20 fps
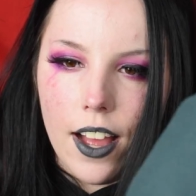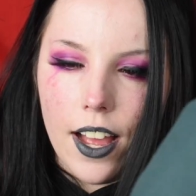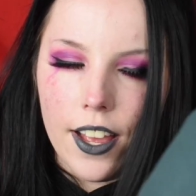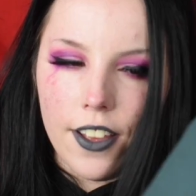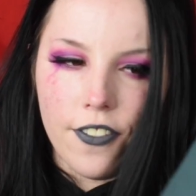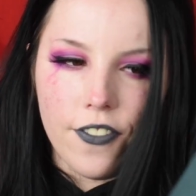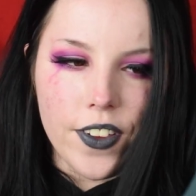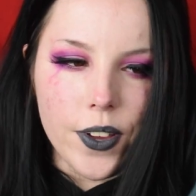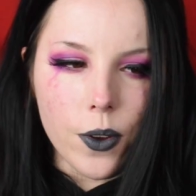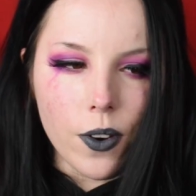I
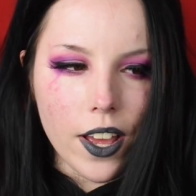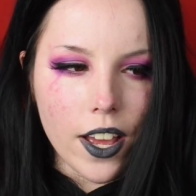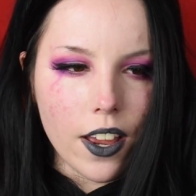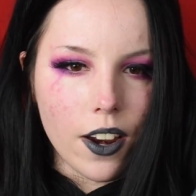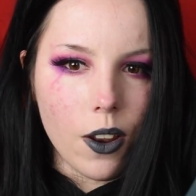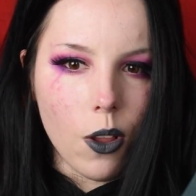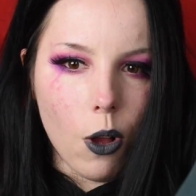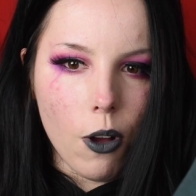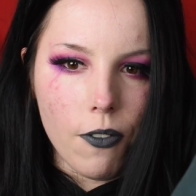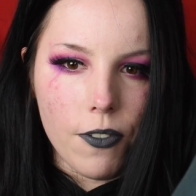feel like a
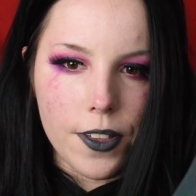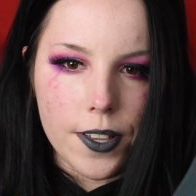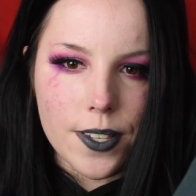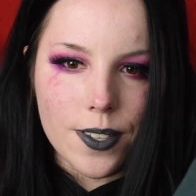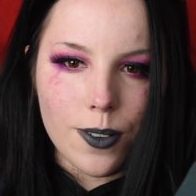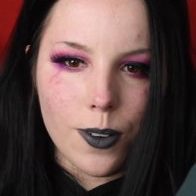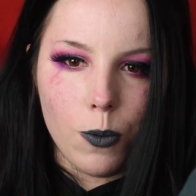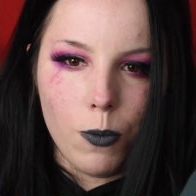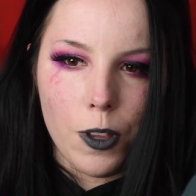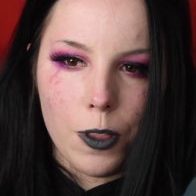lot of this
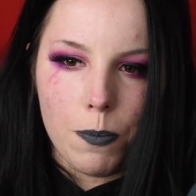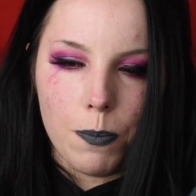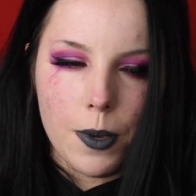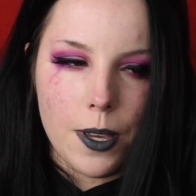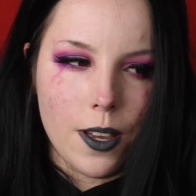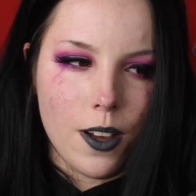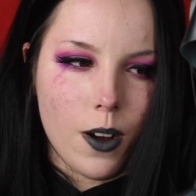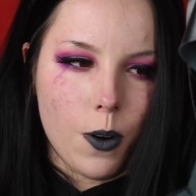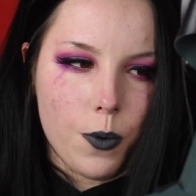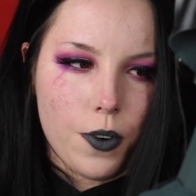haul with me
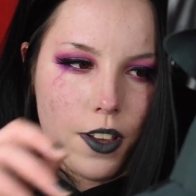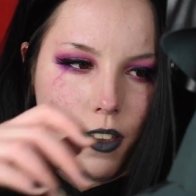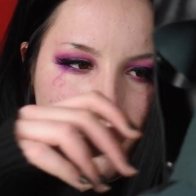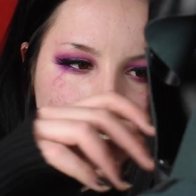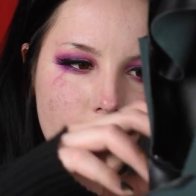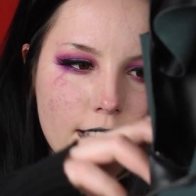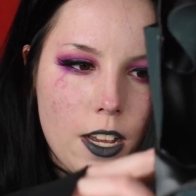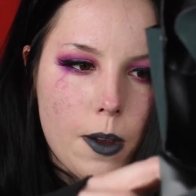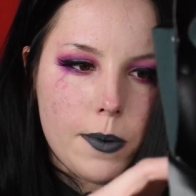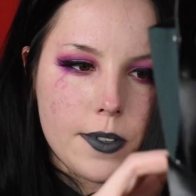holding
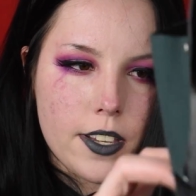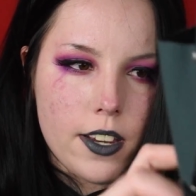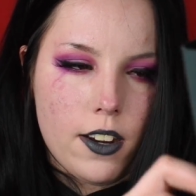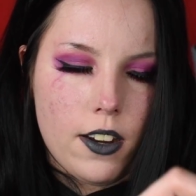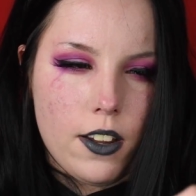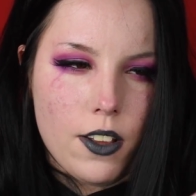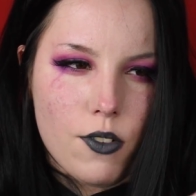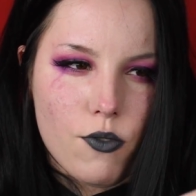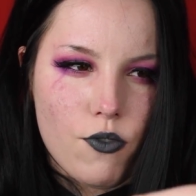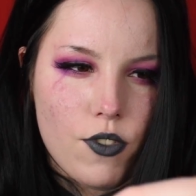things up is going to
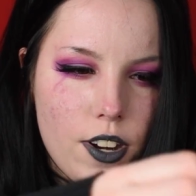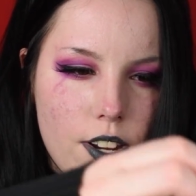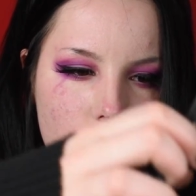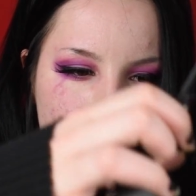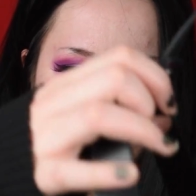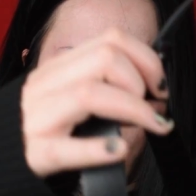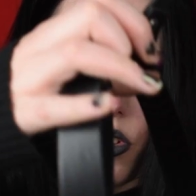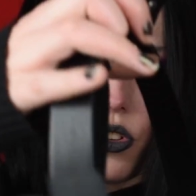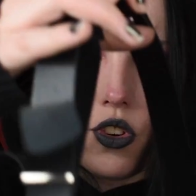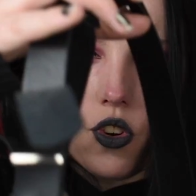look really
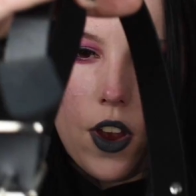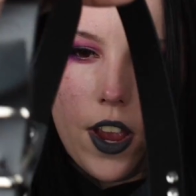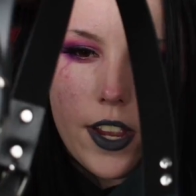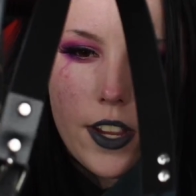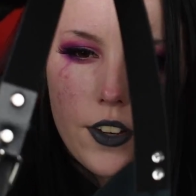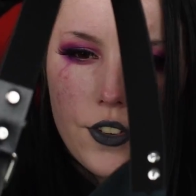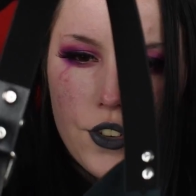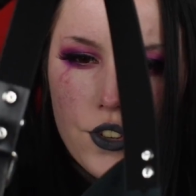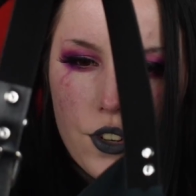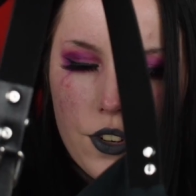
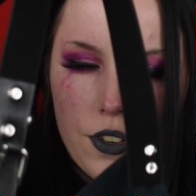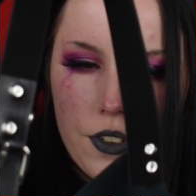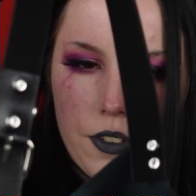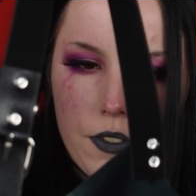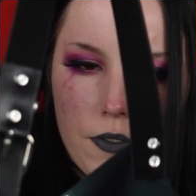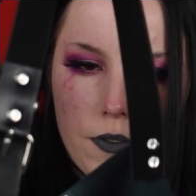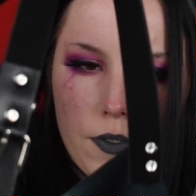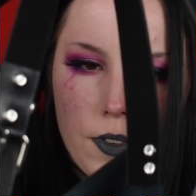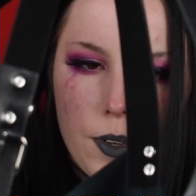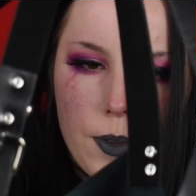strange and
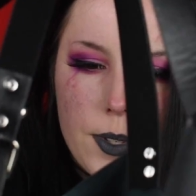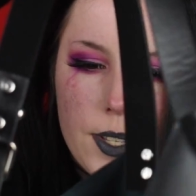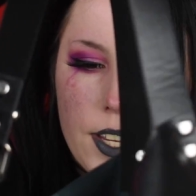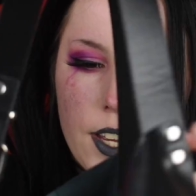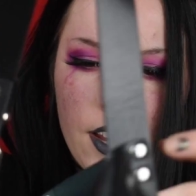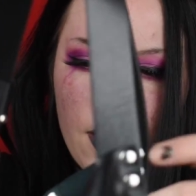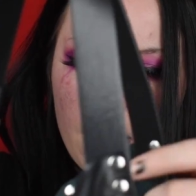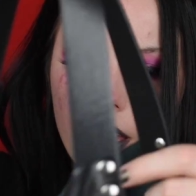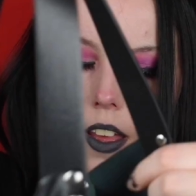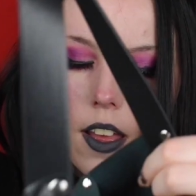
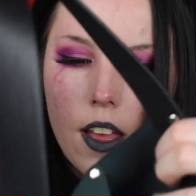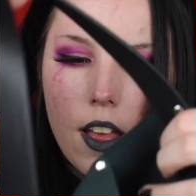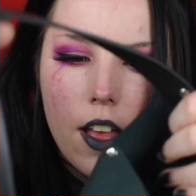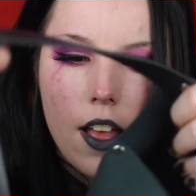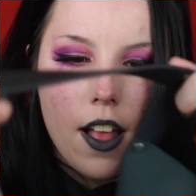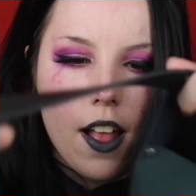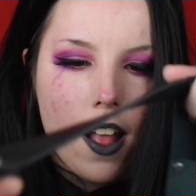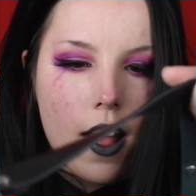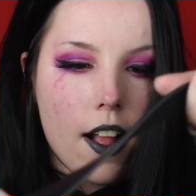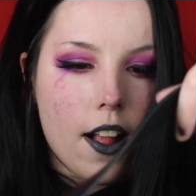confusing.
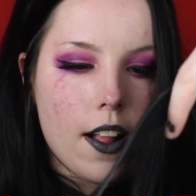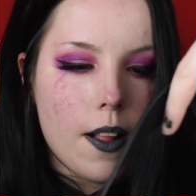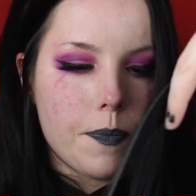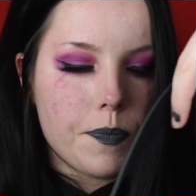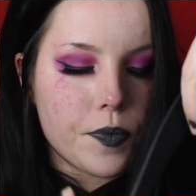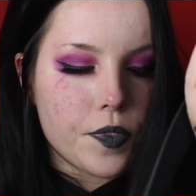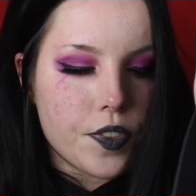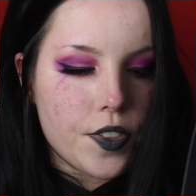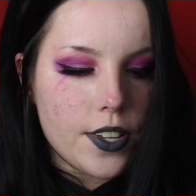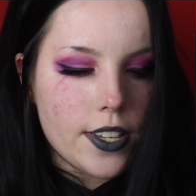
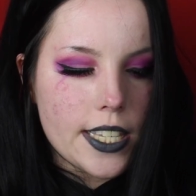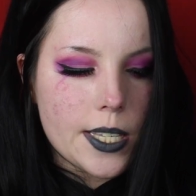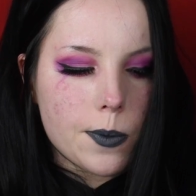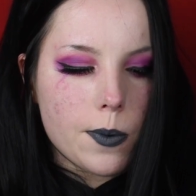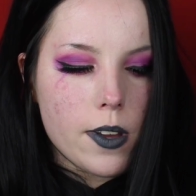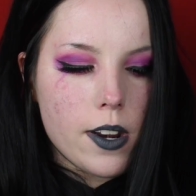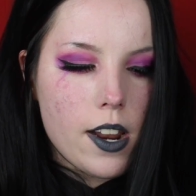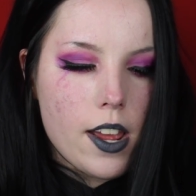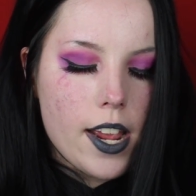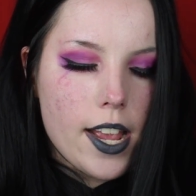This
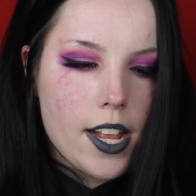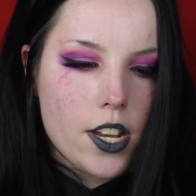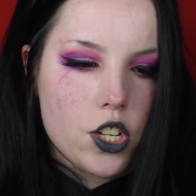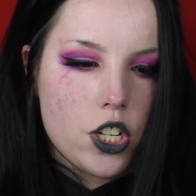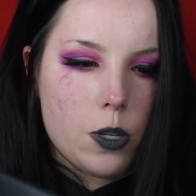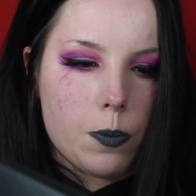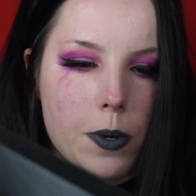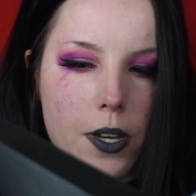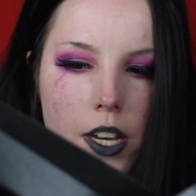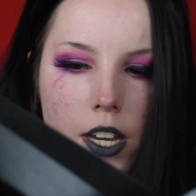one I
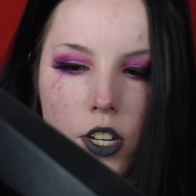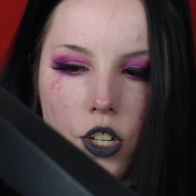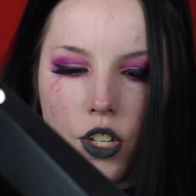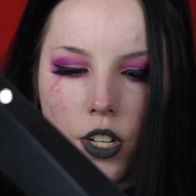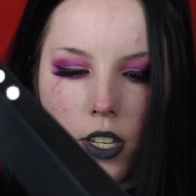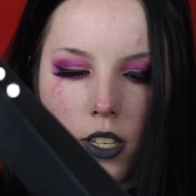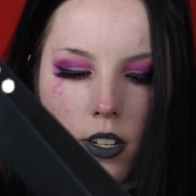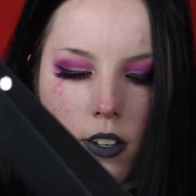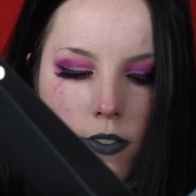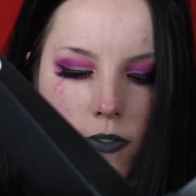actually
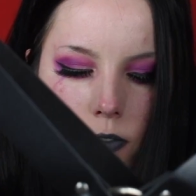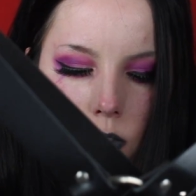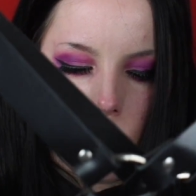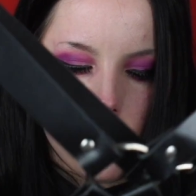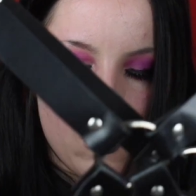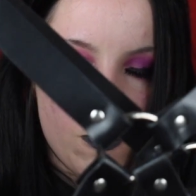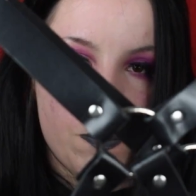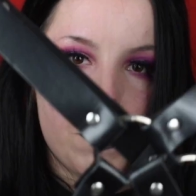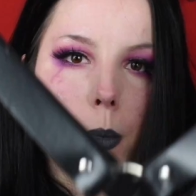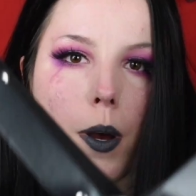purchased
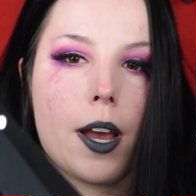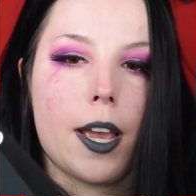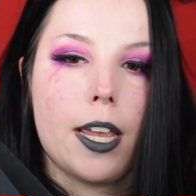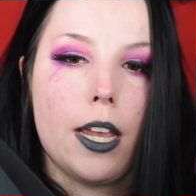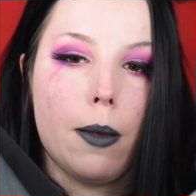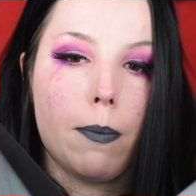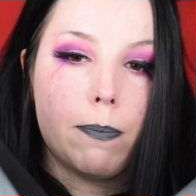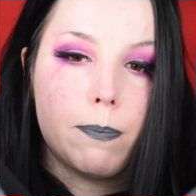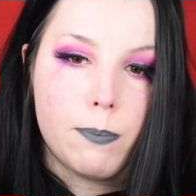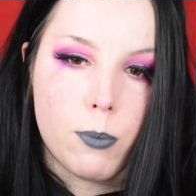for
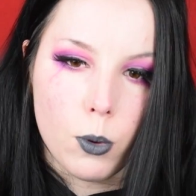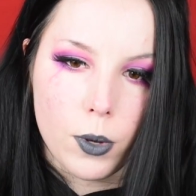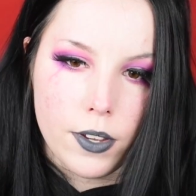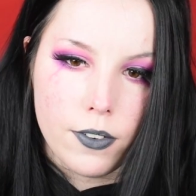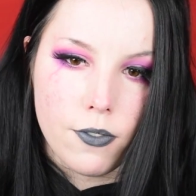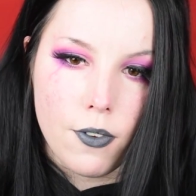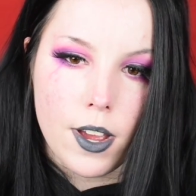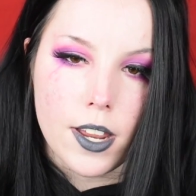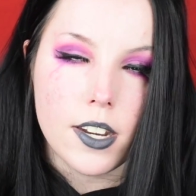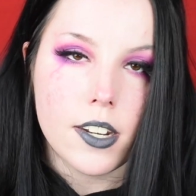my
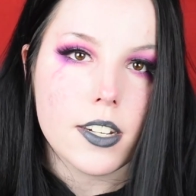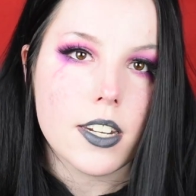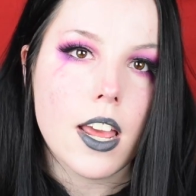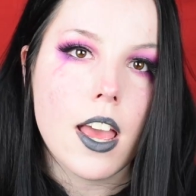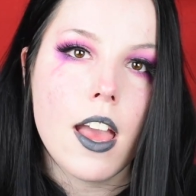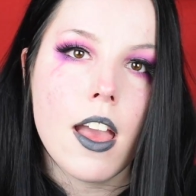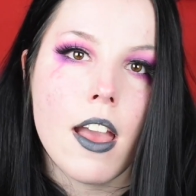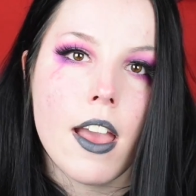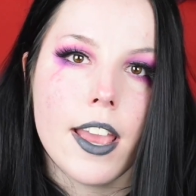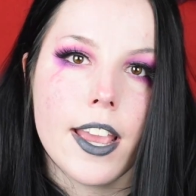boyfriend.
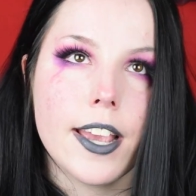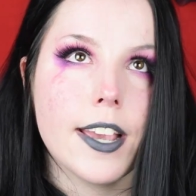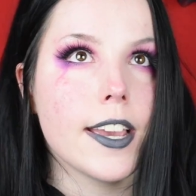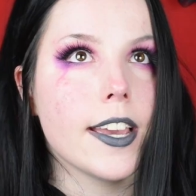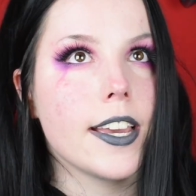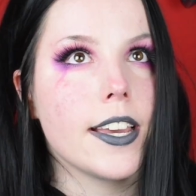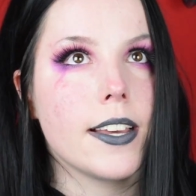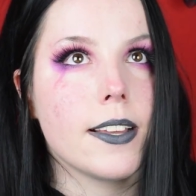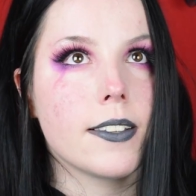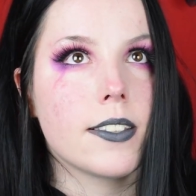
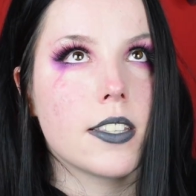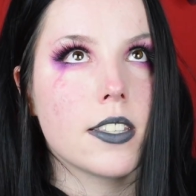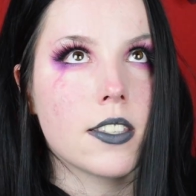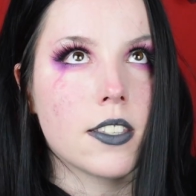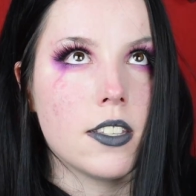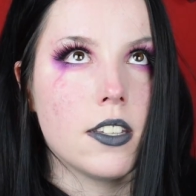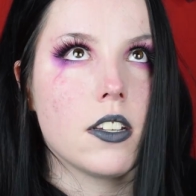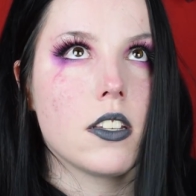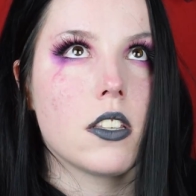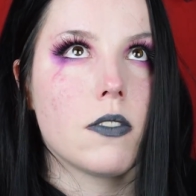He is
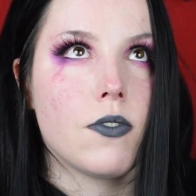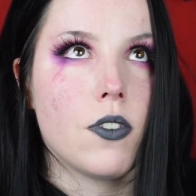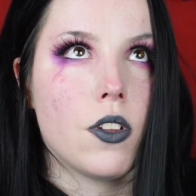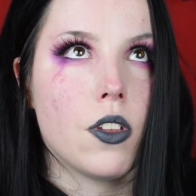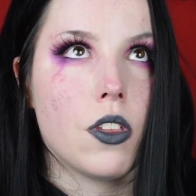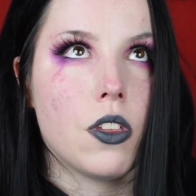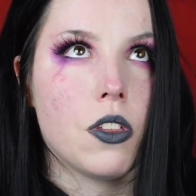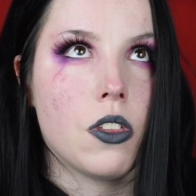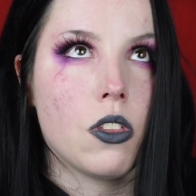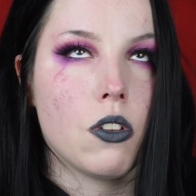
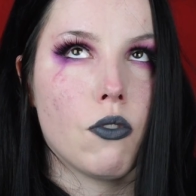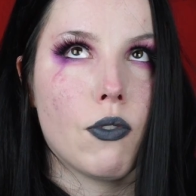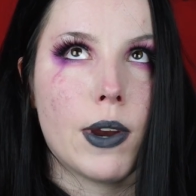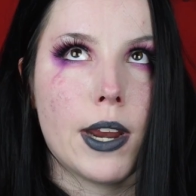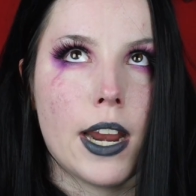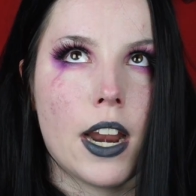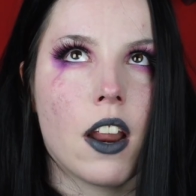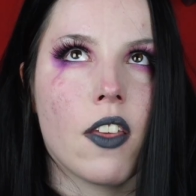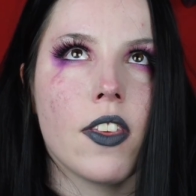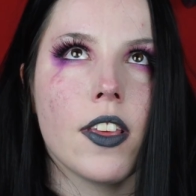
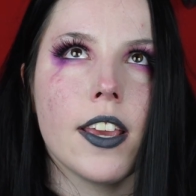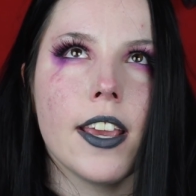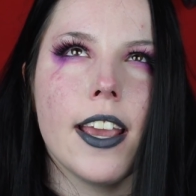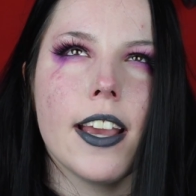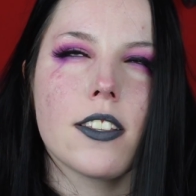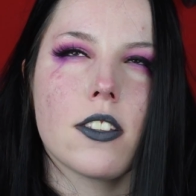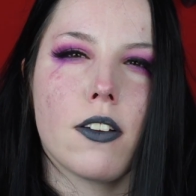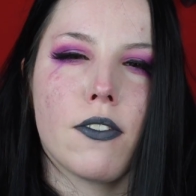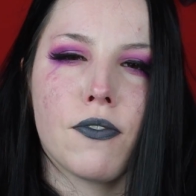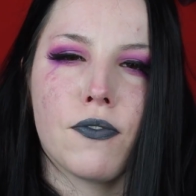6'3" and I think he
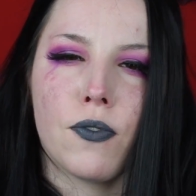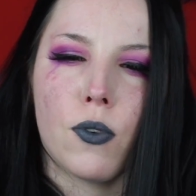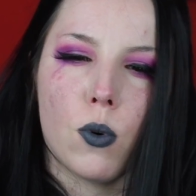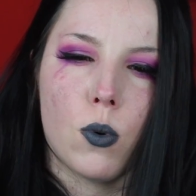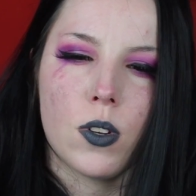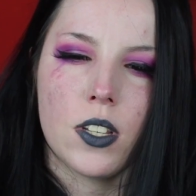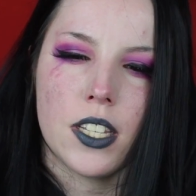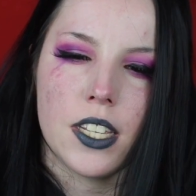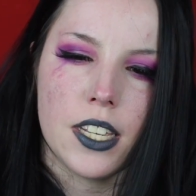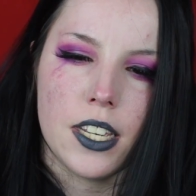has a
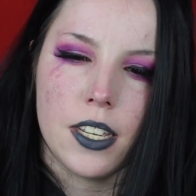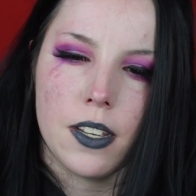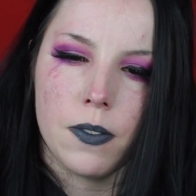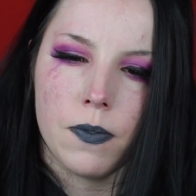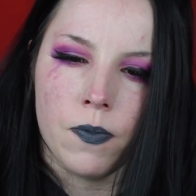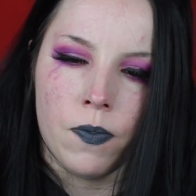40